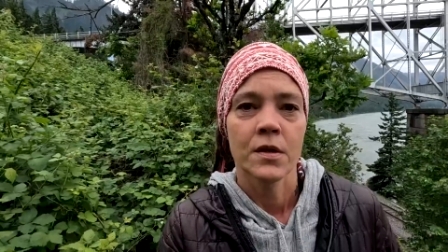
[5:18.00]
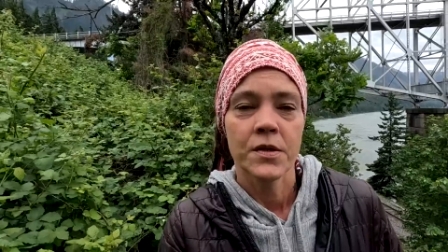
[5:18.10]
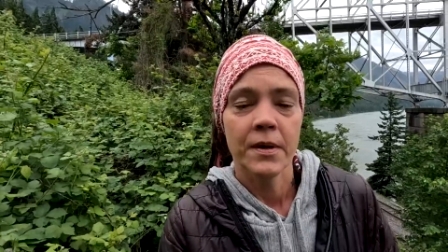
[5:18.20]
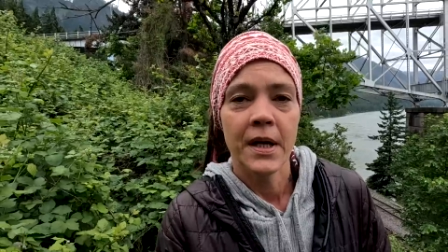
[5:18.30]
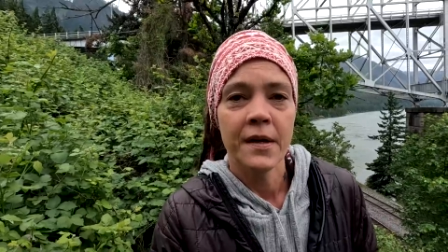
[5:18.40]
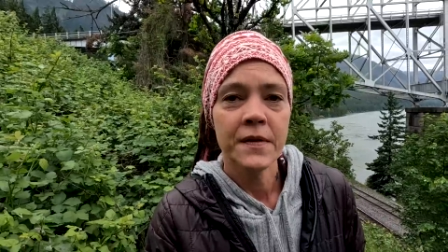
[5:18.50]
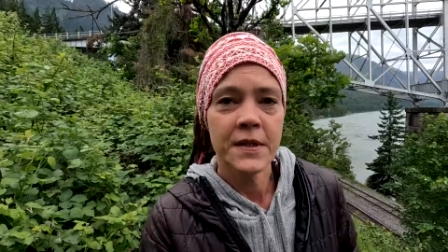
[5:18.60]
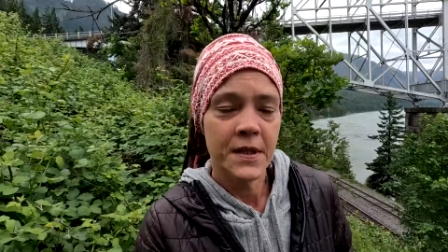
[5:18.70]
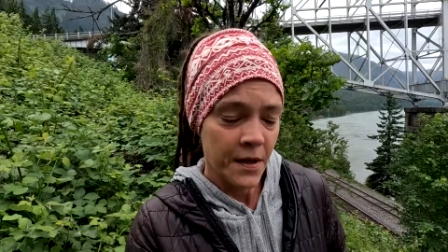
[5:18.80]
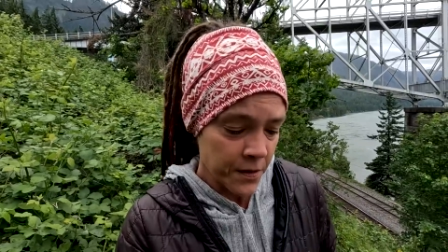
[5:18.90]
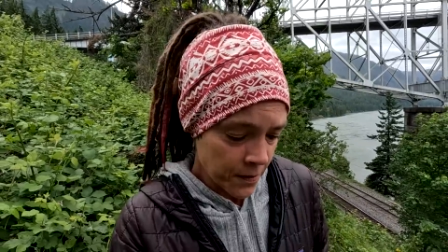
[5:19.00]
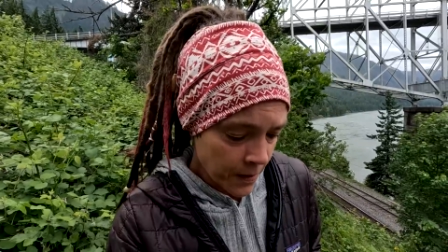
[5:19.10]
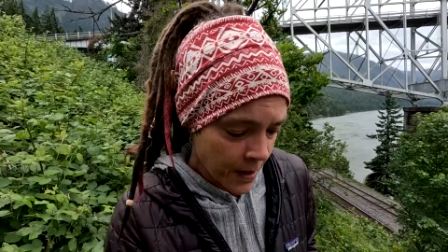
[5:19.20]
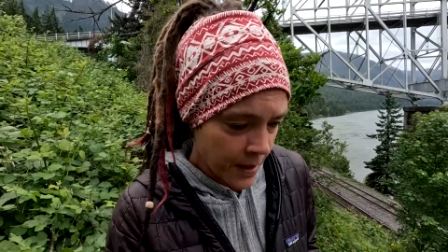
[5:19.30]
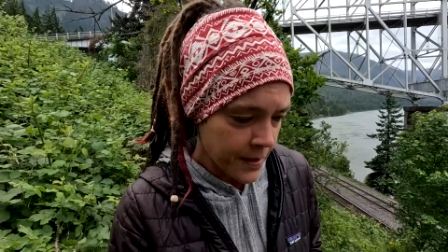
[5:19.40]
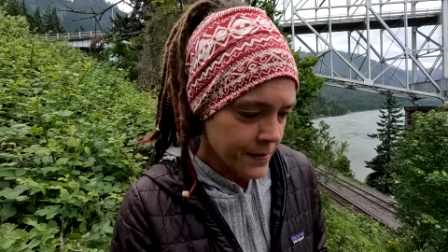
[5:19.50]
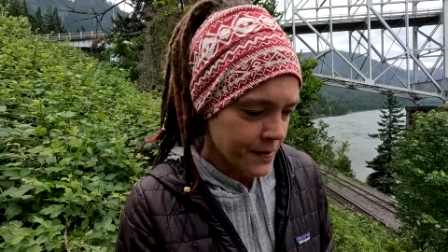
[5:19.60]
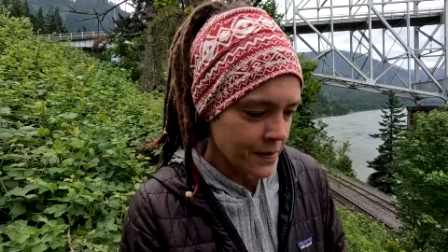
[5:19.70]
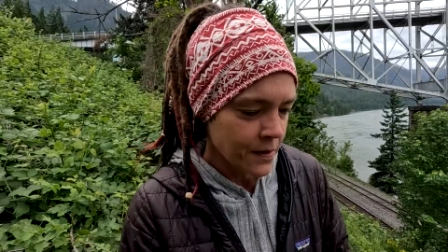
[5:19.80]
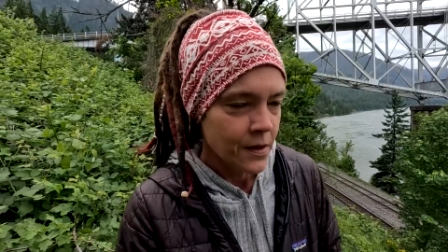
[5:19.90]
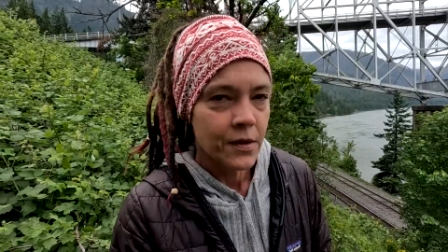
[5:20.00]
So I have to tell you guys,